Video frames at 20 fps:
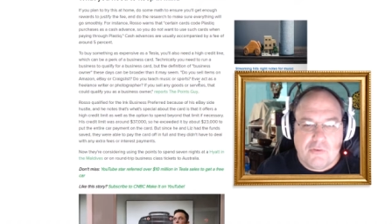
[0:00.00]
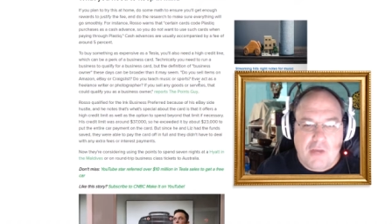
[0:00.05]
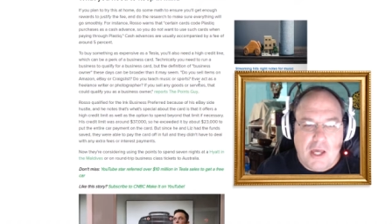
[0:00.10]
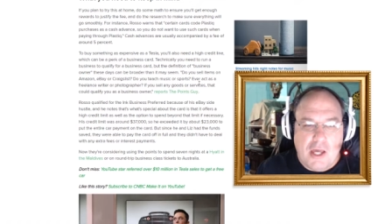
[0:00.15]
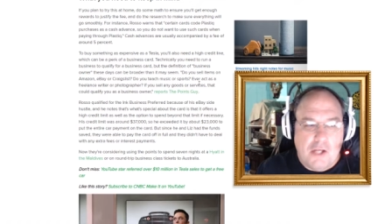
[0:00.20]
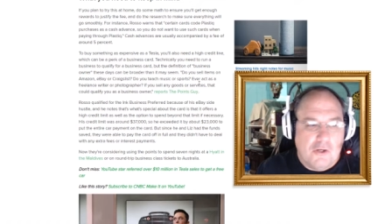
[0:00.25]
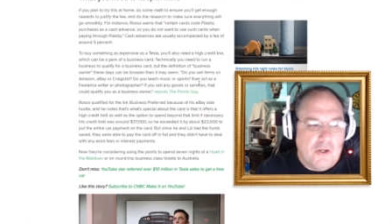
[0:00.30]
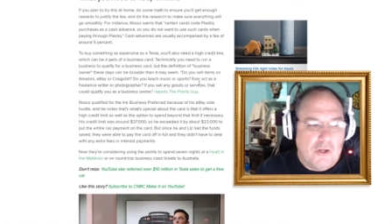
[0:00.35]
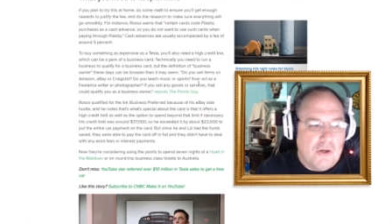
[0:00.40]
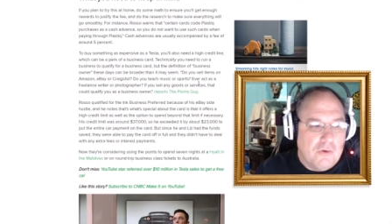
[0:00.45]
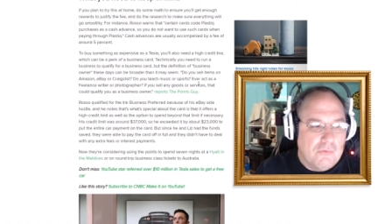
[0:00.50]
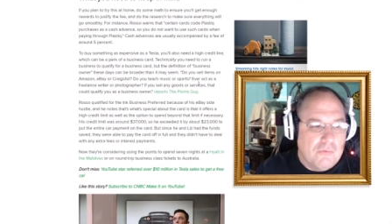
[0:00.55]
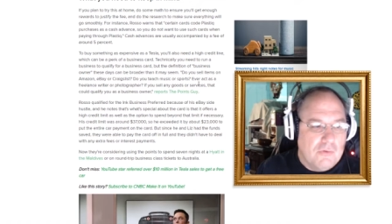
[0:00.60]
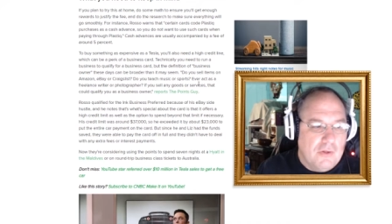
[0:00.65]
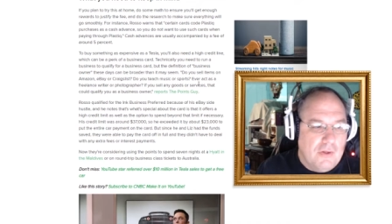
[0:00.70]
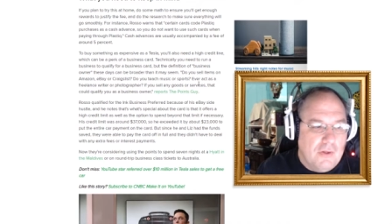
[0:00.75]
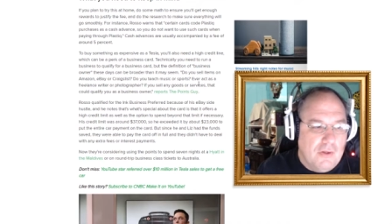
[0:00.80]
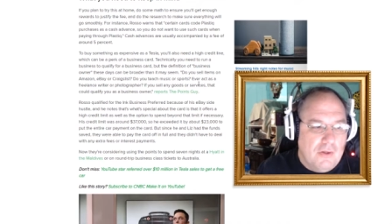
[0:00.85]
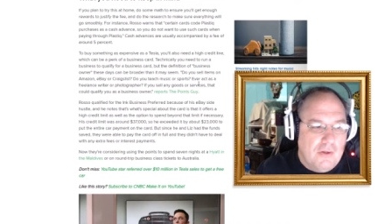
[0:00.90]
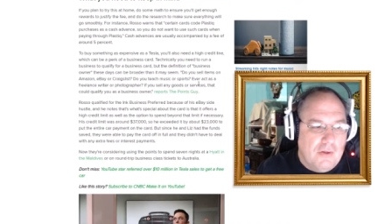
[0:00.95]
I don't know.
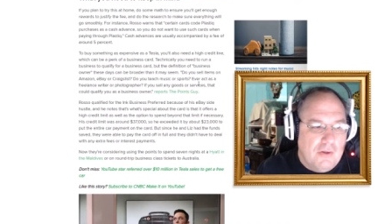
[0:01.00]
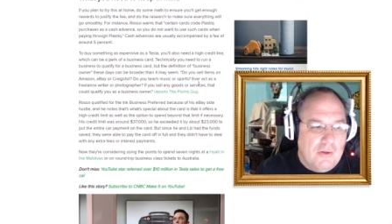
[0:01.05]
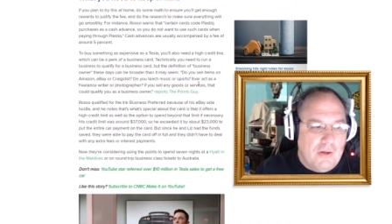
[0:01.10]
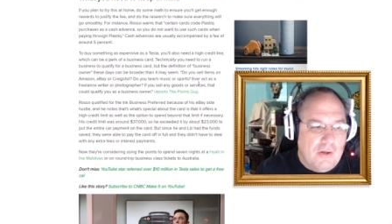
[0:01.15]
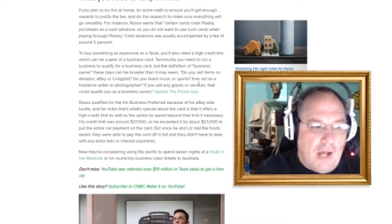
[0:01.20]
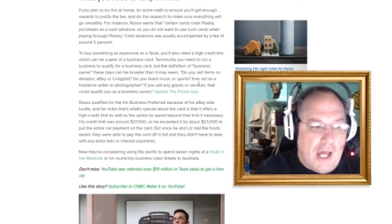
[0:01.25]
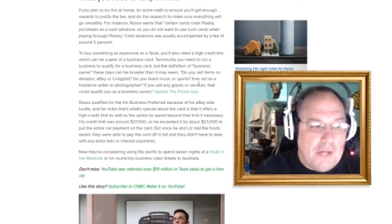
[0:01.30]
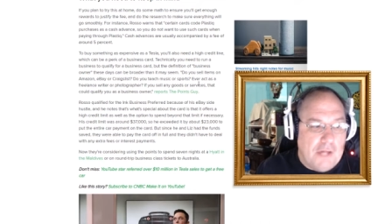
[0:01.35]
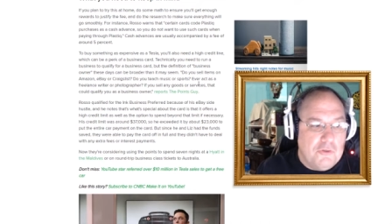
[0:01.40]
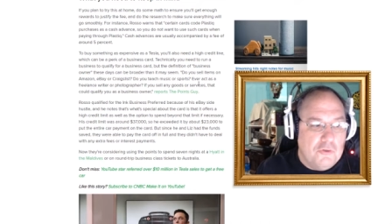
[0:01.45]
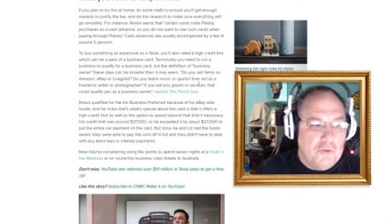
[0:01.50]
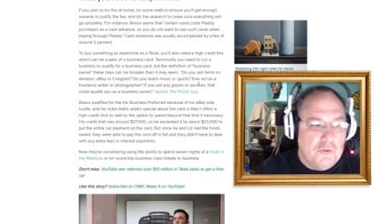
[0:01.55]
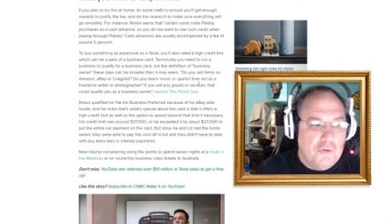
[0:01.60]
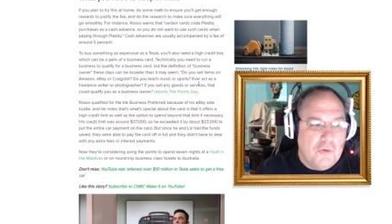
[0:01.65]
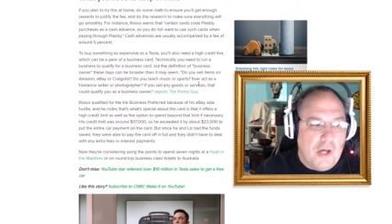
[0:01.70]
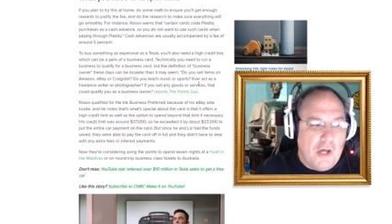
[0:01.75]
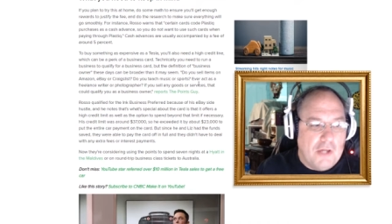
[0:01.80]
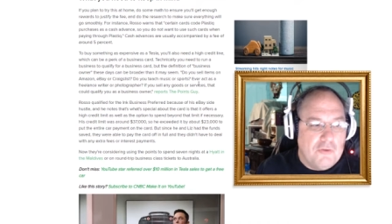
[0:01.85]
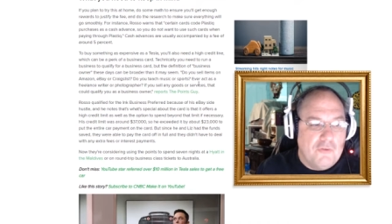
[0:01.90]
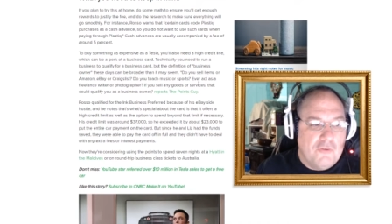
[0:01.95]
I do you
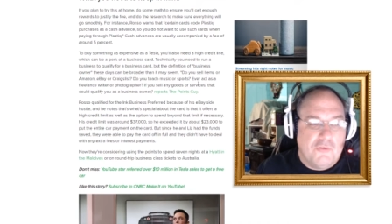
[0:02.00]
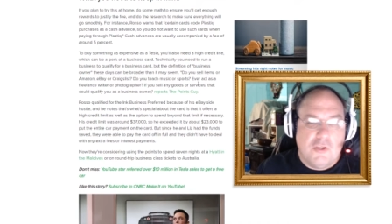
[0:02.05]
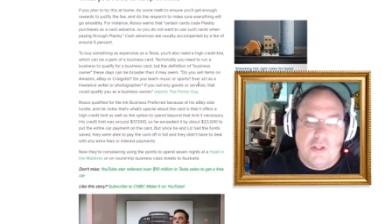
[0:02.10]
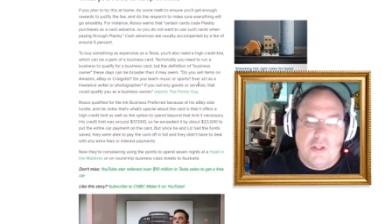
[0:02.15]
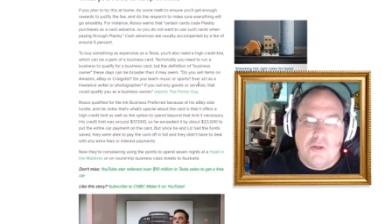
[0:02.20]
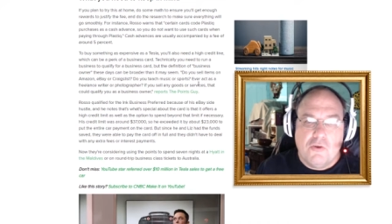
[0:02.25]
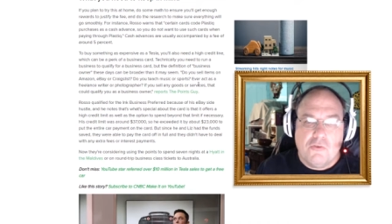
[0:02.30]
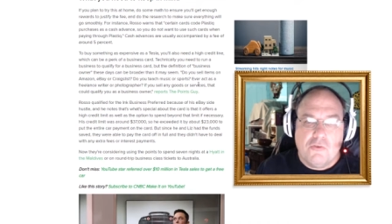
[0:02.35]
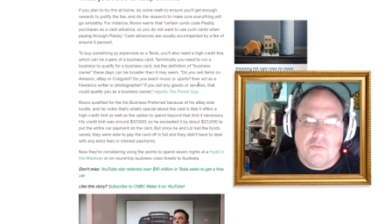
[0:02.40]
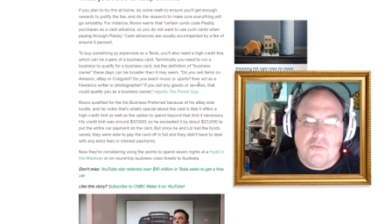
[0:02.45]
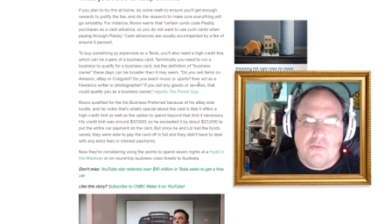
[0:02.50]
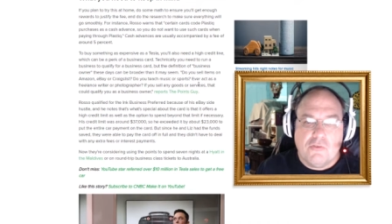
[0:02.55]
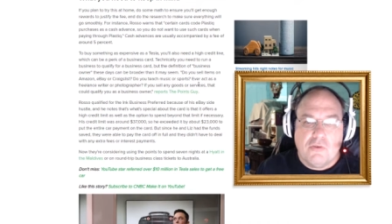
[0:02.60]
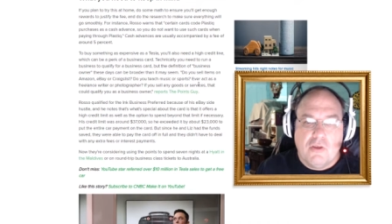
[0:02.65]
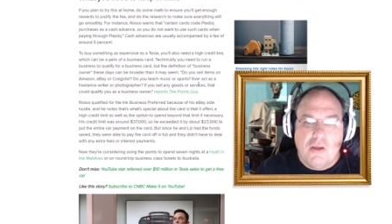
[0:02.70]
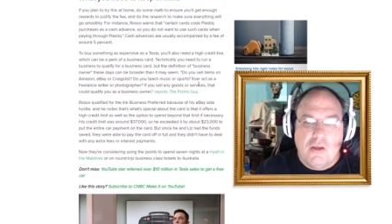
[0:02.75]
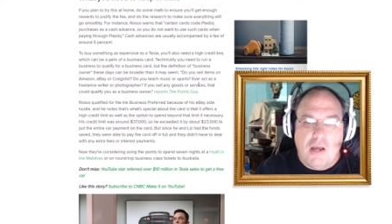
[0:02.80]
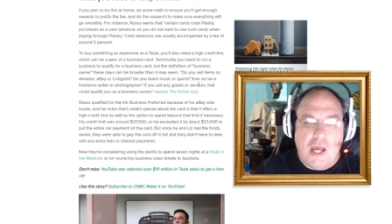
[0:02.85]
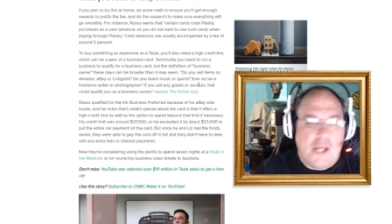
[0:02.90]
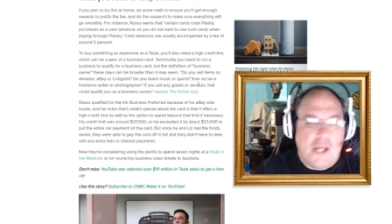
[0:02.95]
I do videos.
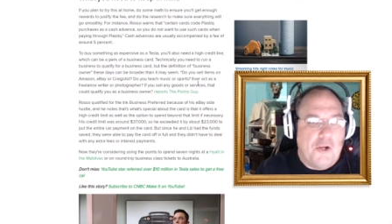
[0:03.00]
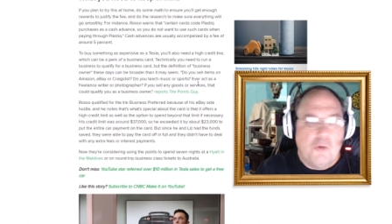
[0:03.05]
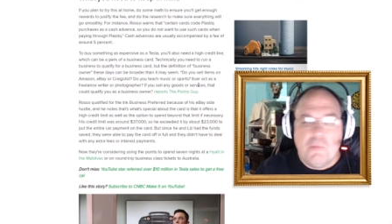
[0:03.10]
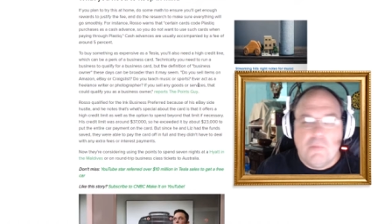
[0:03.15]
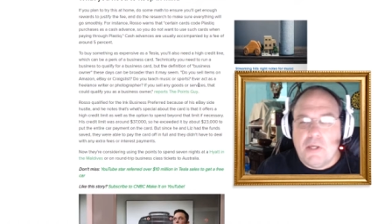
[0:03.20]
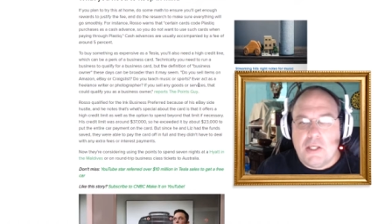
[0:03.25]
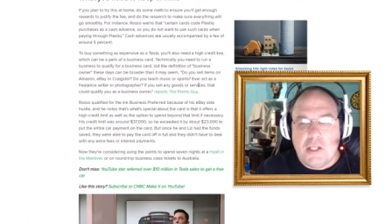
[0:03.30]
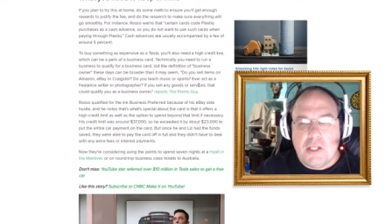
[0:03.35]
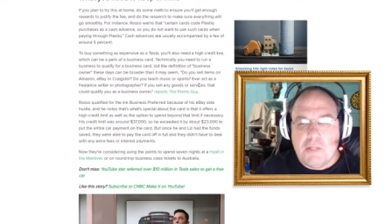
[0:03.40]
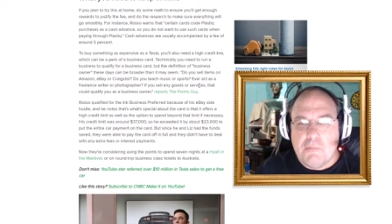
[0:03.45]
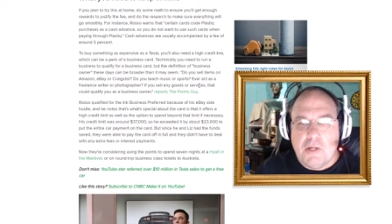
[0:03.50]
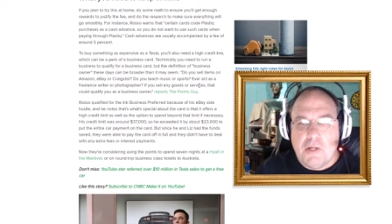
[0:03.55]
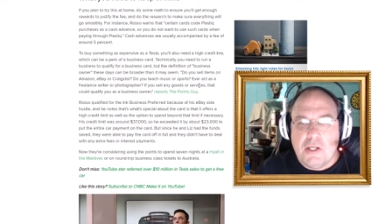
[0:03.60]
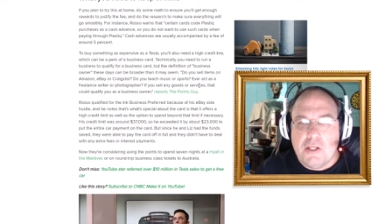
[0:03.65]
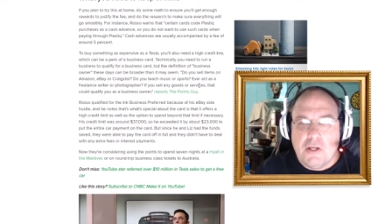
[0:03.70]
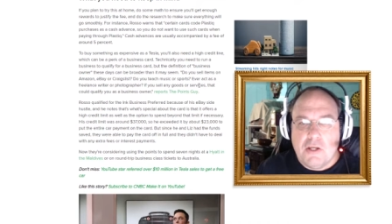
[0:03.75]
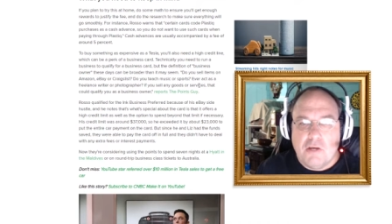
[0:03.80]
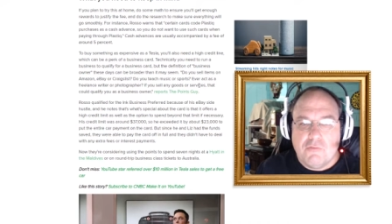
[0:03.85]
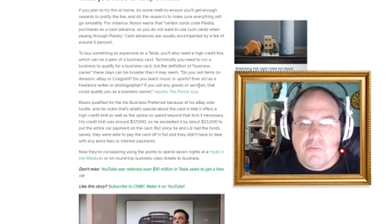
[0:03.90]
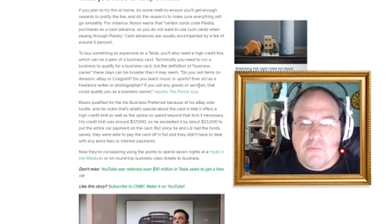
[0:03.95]
I don't make any money
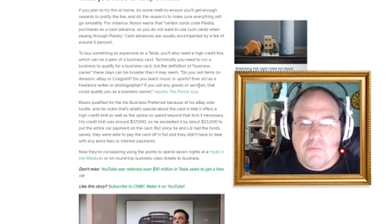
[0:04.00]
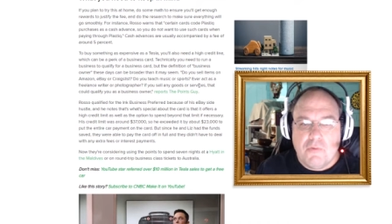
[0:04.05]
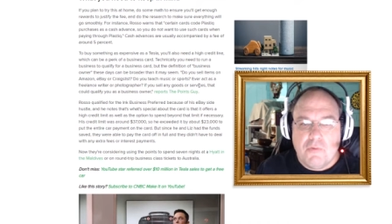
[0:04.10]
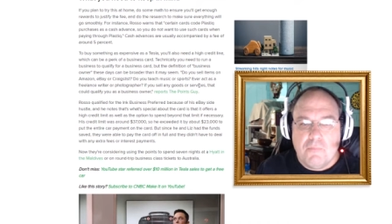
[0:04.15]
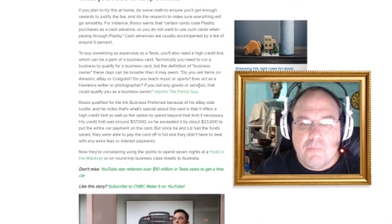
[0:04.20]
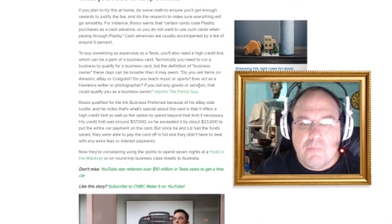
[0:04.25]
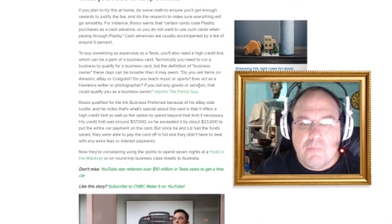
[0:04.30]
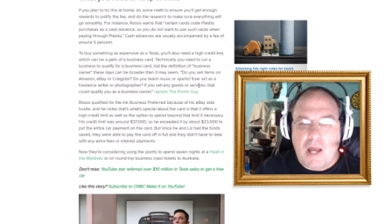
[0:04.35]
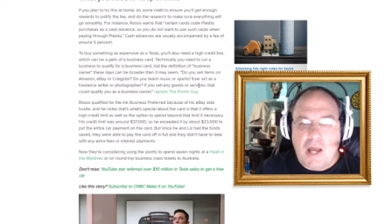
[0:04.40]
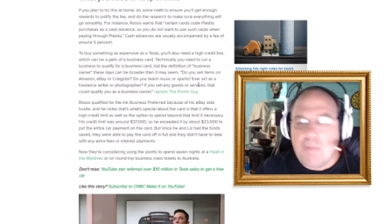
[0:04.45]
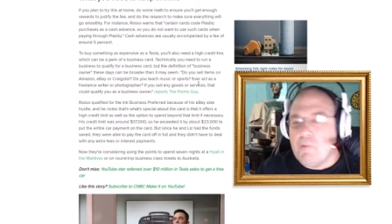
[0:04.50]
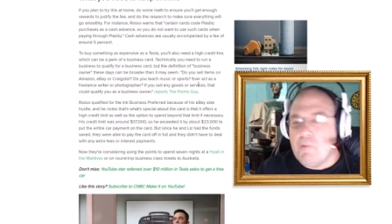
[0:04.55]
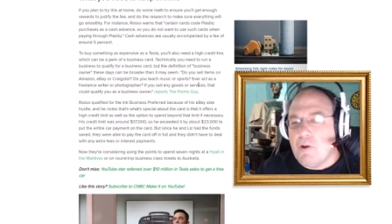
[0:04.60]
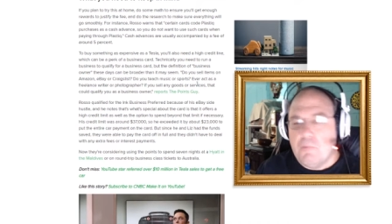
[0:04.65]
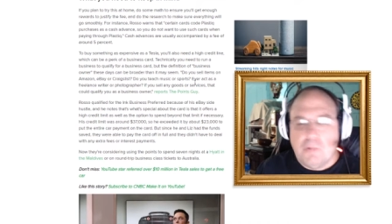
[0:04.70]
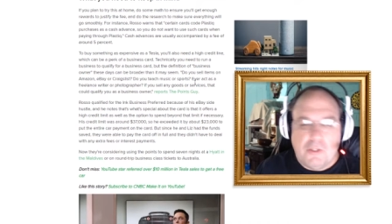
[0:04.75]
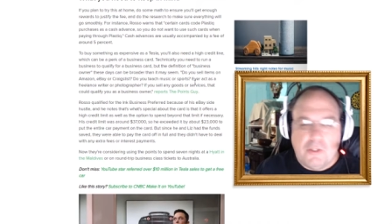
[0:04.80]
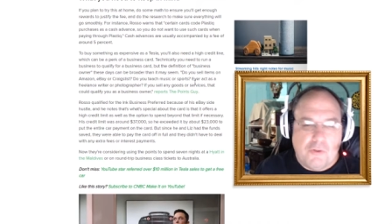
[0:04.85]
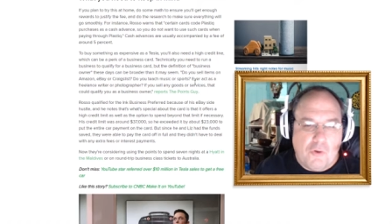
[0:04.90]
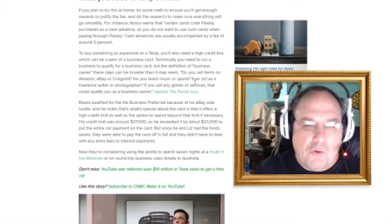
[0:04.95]
off of them. I
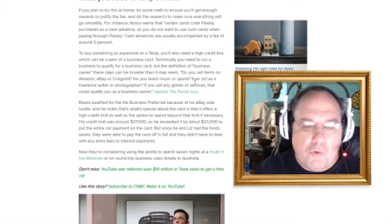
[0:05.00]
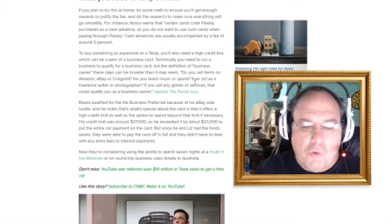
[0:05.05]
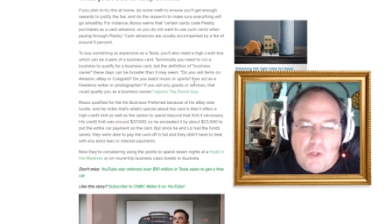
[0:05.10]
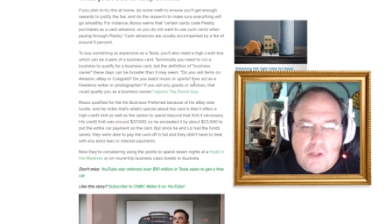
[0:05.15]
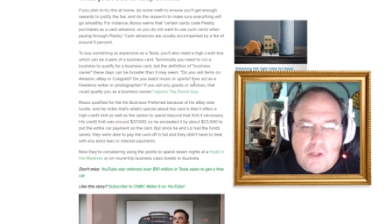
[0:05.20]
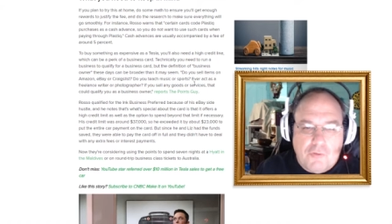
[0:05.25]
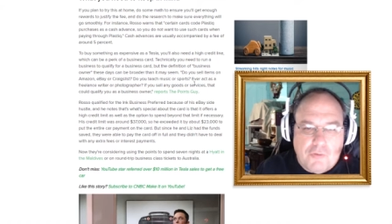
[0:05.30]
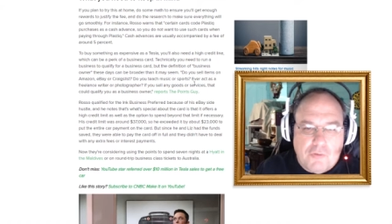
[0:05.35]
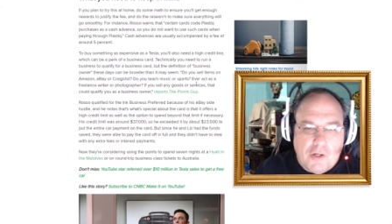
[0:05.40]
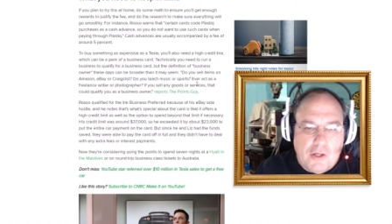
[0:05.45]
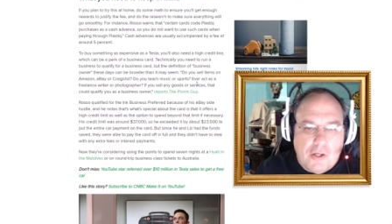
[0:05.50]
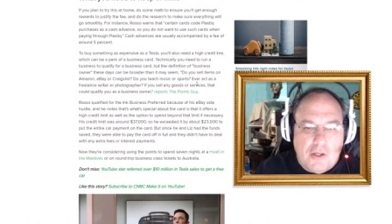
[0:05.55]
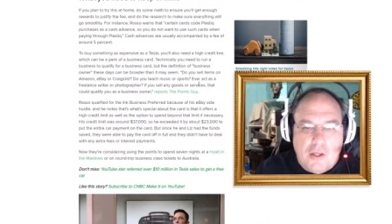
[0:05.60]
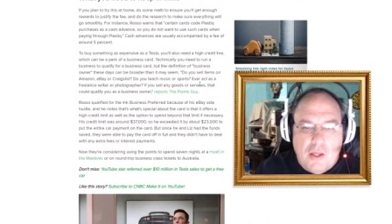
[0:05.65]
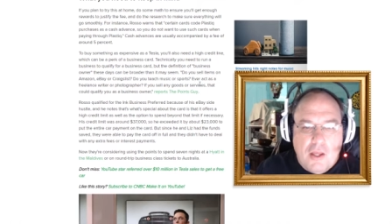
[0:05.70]
probably don't qualify.